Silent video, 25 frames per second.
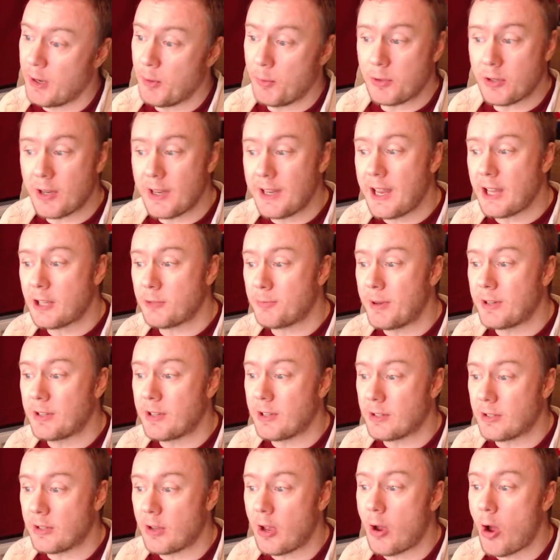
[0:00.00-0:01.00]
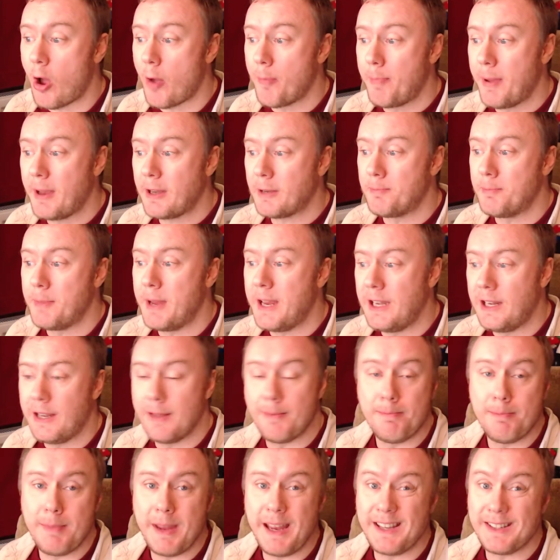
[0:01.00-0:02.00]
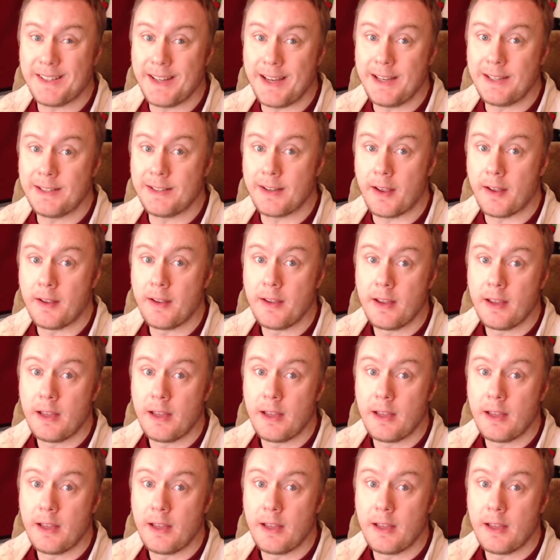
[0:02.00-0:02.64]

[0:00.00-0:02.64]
which I guess makes sense, because I picked medium meat eater.